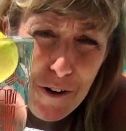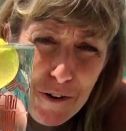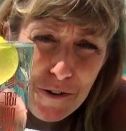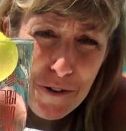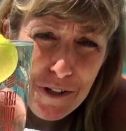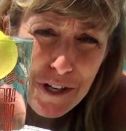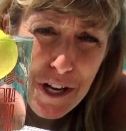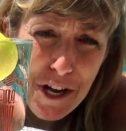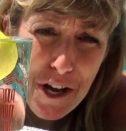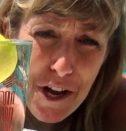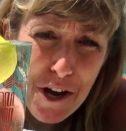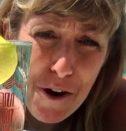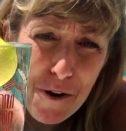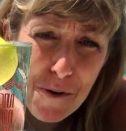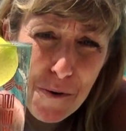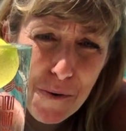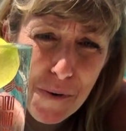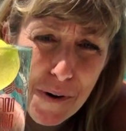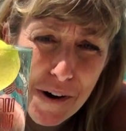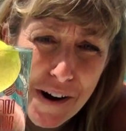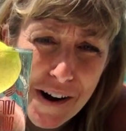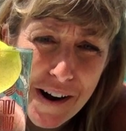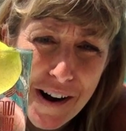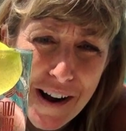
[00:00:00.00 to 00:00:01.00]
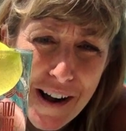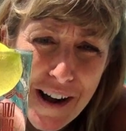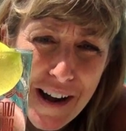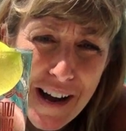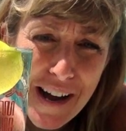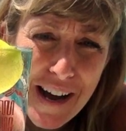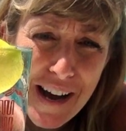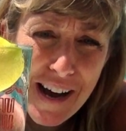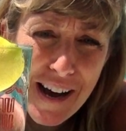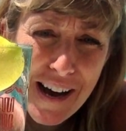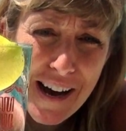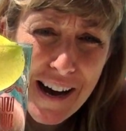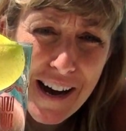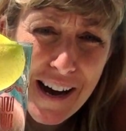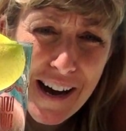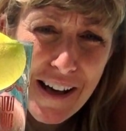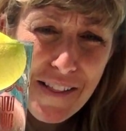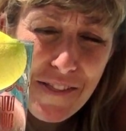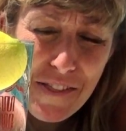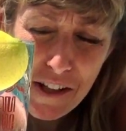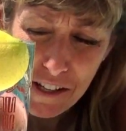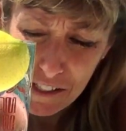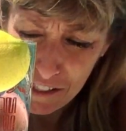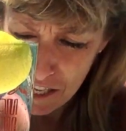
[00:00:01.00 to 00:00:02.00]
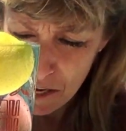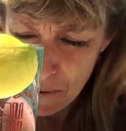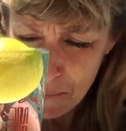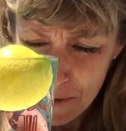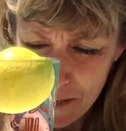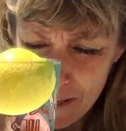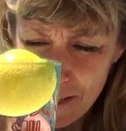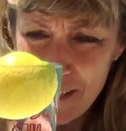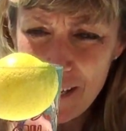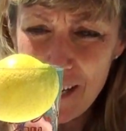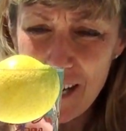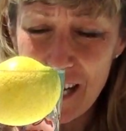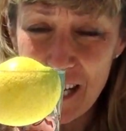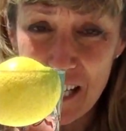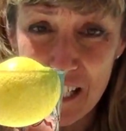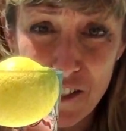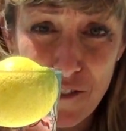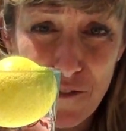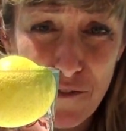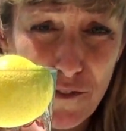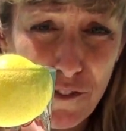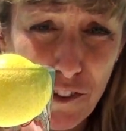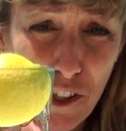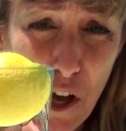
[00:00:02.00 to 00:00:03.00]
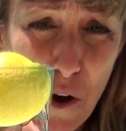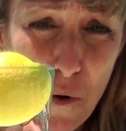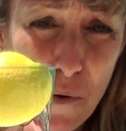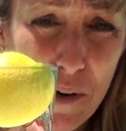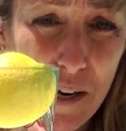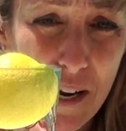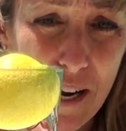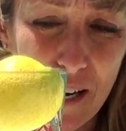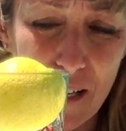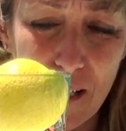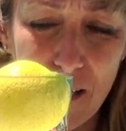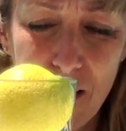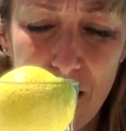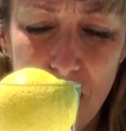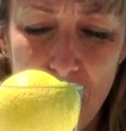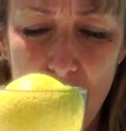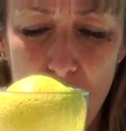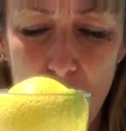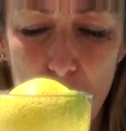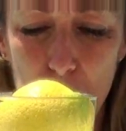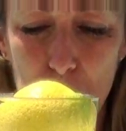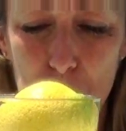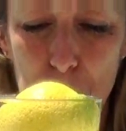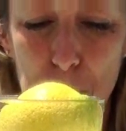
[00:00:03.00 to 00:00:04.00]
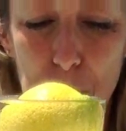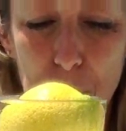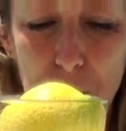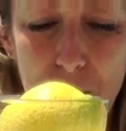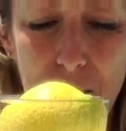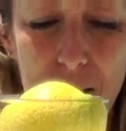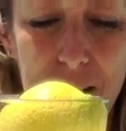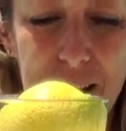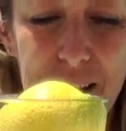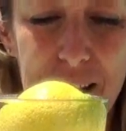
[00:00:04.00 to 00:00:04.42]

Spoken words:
Who knew? The lemon is floating, but